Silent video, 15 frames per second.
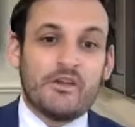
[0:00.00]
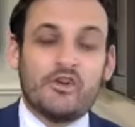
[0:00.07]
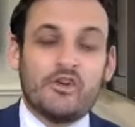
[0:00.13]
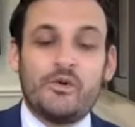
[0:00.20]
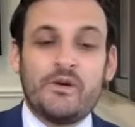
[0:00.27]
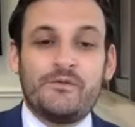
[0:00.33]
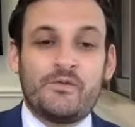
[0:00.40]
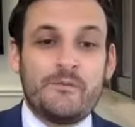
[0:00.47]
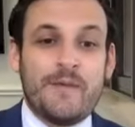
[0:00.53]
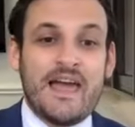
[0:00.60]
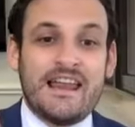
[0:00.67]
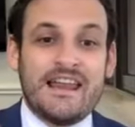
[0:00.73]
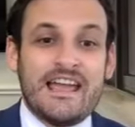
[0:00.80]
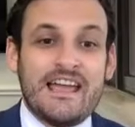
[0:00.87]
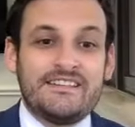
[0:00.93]
going from
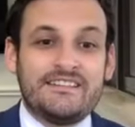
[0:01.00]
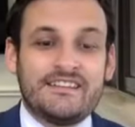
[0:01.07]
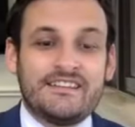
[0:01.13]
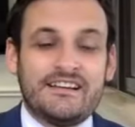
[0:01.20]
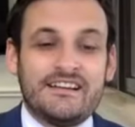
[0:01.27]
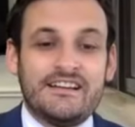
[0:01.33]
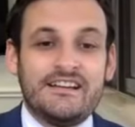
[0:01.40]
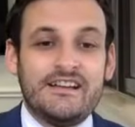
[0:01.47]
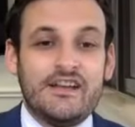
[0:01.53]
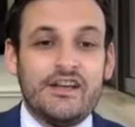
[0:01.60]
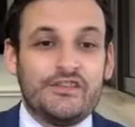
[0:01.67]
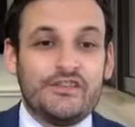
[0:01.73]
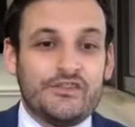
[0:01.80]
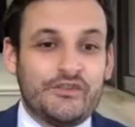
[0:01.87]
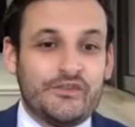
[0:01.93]
Atlanta
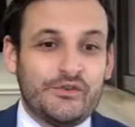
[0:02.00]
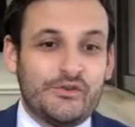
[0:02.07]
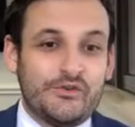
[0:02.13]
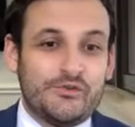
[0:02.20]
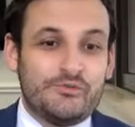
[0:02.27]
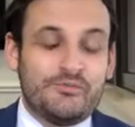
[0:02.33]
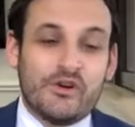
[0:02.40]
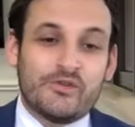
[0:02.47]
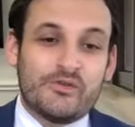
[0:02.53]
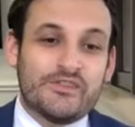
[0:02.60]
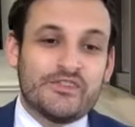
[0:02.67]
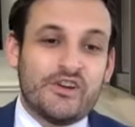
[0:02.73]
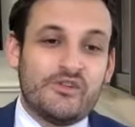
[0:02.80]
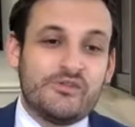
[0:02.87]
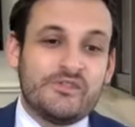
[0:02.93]
to Boca
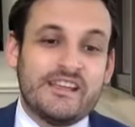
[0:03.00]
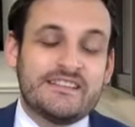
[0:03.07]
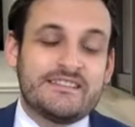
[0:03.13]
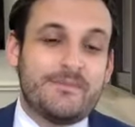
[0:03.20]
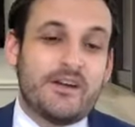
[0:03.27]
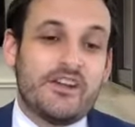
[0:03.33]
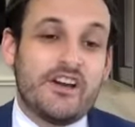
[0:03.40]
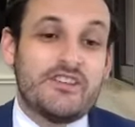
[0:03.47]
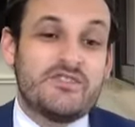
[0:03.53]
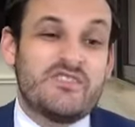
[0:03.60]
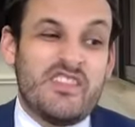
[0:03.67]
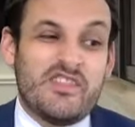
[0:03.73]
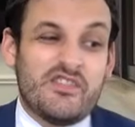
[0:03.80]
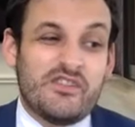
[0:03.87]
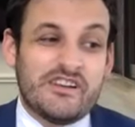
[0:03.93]
Raton, it's about
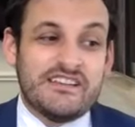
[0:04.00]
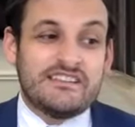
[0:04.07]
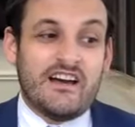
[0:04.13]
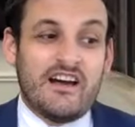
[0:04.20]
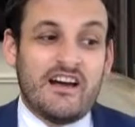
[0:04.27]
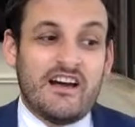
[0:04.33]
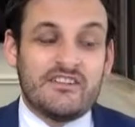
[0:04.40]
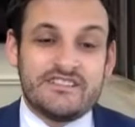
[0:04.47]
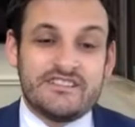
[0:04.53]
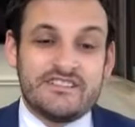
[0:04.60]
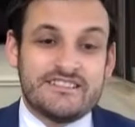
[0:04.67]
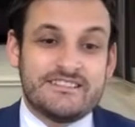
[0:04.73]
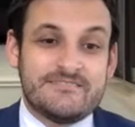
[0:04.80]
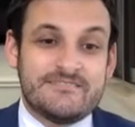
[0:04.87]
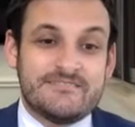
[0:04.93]

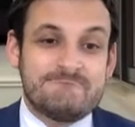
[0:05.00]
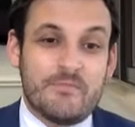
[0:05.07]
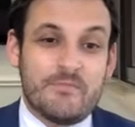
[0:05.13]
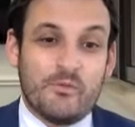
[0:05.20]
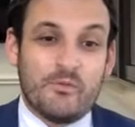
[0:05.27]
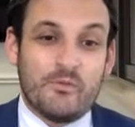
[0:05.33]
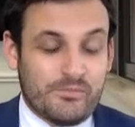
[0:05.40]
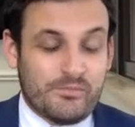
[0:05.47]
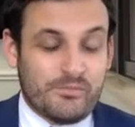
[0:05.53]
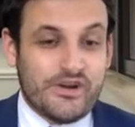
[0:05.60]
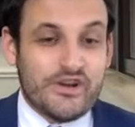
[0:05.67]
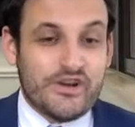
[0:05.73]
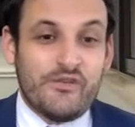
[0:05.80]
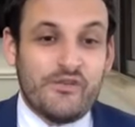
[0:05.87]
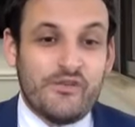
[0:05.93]
$130
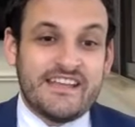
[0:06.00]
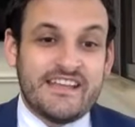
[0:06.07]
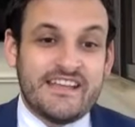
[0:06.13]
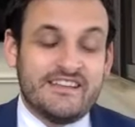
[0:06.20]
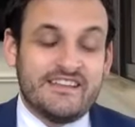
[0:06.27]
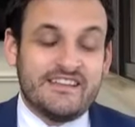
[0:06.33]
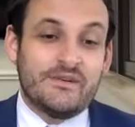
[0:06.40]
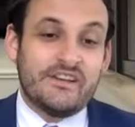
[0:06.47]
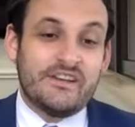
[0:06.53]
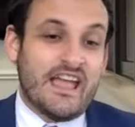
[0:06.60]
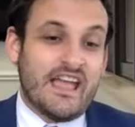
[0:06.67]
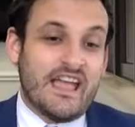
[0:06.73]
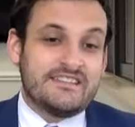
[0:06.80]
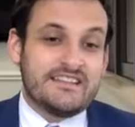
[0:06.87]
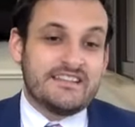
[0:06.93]
pre-COVID-19,
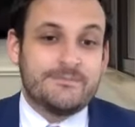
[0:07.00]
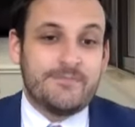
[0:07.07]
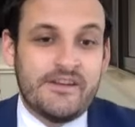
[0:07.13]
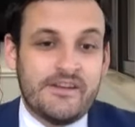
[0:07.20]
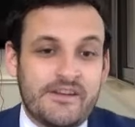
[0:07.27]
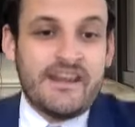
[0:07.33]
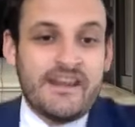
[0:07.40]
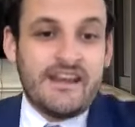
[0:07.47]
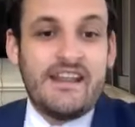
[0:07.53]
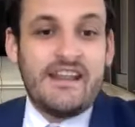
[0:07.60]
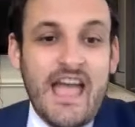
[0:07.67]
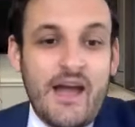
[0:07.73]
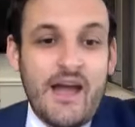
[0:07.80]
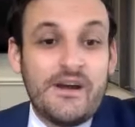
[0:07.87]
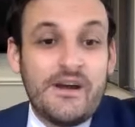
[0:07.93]
and it takes about an
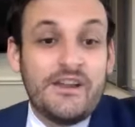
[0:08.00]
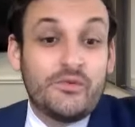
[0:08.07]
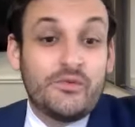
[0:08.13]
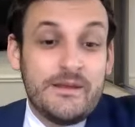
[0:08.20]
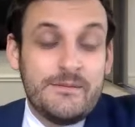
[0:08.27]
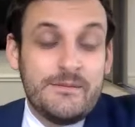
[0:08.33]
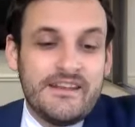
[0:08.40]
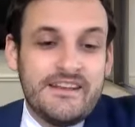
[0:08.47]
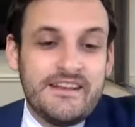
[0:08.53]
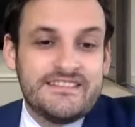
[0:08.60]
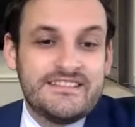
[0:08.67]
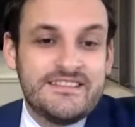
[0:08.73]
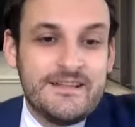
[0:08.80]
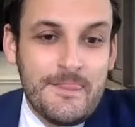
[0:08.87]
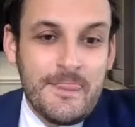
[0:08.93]
hour and 20
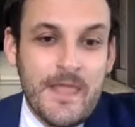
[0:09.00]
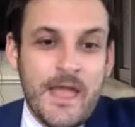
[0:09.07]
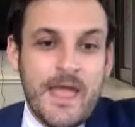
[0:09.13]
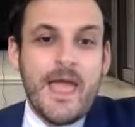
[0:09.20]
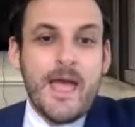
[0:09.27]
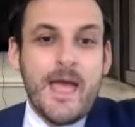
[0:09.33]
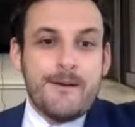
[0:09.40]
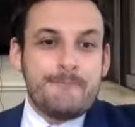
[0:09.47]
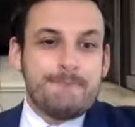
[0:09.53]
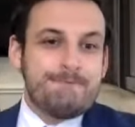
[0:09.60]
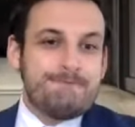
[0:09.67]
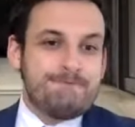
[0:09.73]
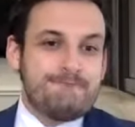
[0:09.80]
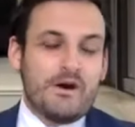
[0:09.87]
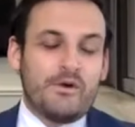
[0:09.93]
minutes.
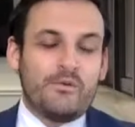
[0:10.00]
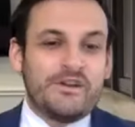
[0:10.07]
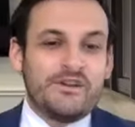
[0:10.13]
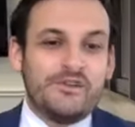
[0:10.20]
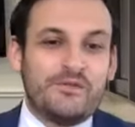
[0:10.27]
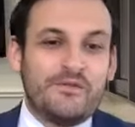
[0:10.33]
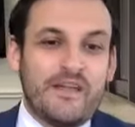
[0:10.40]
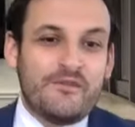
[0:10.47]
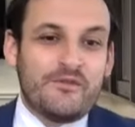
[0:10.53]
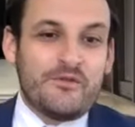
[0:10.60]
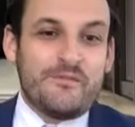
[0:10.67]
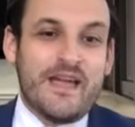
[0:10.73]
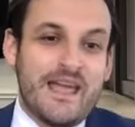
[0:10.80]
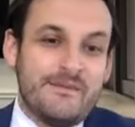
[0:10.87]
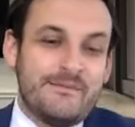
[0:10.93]
But when you fly from
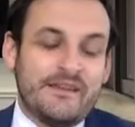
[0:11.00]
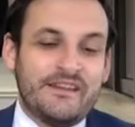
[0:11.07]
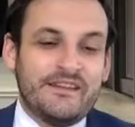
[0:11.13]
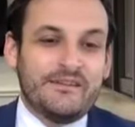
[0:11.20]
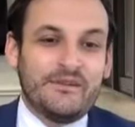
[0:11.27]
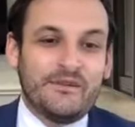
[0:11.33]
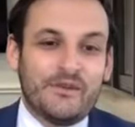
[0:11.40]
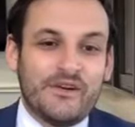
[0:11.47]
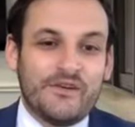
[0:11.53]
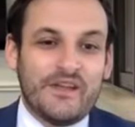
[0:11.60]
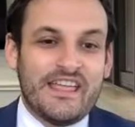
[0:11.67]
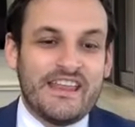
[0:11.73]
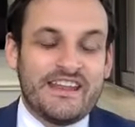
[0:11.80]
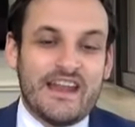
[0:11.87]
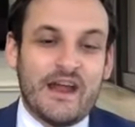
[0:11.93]
Miami,
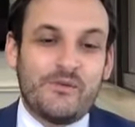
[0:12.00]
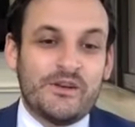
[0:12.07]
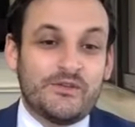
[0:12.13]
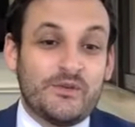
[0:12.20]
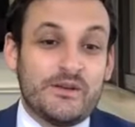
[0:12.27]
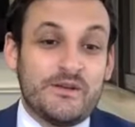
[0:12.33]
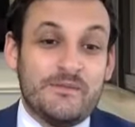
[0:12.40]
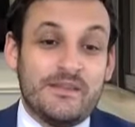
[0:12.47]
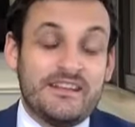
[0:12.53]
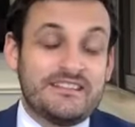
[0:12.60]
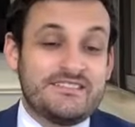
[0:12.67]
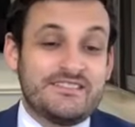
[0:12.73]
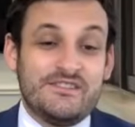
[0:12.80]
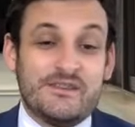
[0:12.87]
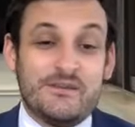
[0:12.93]
in an hour and 20
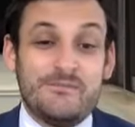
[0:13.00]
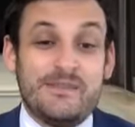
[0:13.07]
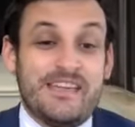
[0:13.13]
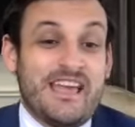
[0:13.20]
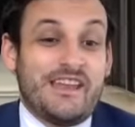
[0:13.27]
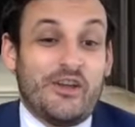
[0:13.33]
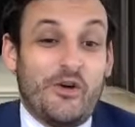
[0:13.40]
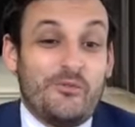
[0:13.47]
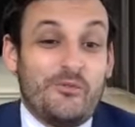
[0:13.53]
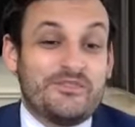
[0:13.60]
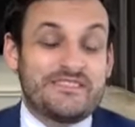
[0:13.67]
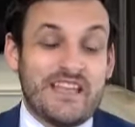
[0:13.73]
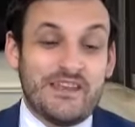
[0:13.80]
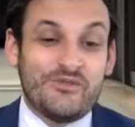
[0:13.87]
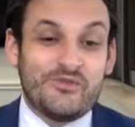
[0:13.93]
minutes, you can be in
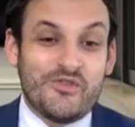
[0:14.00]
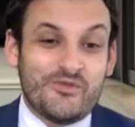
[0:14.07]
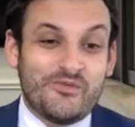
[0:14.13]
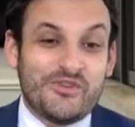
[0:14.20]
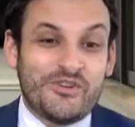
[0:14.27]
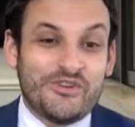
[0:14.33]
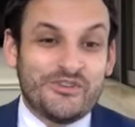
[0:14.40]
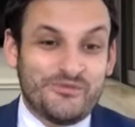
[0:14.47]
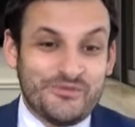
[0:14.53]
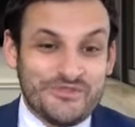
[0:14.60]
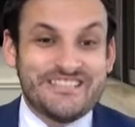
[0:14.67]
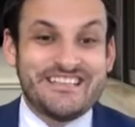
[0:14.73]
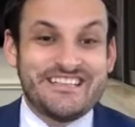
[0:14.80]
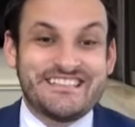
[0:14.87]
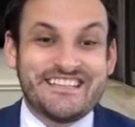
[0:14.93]
almost anywhere in the world,
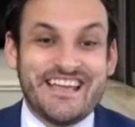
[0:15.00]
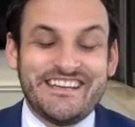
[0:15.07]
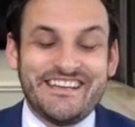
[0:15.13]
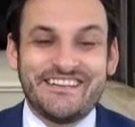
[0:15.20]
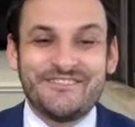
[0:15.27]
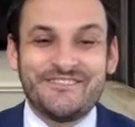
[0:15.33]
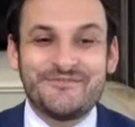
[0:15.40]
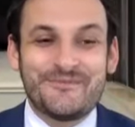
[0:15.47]
which is exciting.